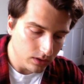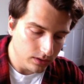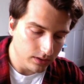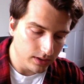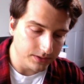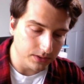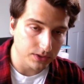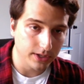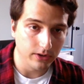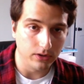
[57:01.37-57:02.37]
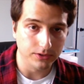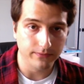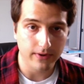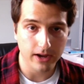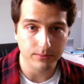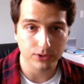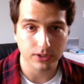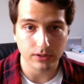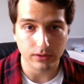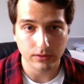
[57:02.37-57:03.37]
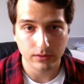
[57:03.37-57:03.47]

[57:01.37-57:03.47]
it's a skill. It's a valuable skill.